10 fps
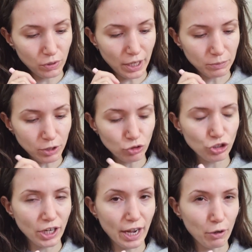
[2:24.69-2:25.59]
I'm not
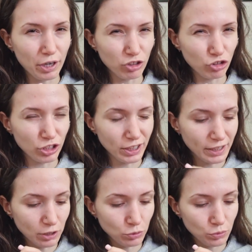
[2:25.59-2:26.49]
sure how hygienic
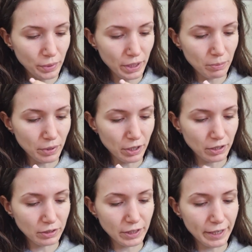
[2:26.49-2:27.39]
that will be, but
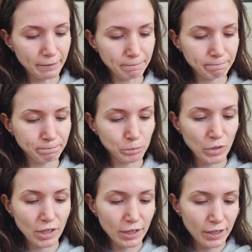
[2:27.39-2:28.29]
yeah,
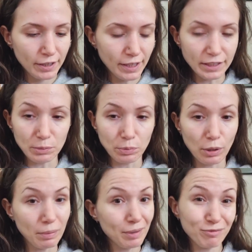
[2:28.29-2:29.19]
that's a
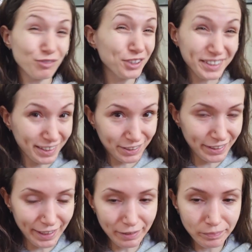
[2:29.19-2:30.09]
problem for another day.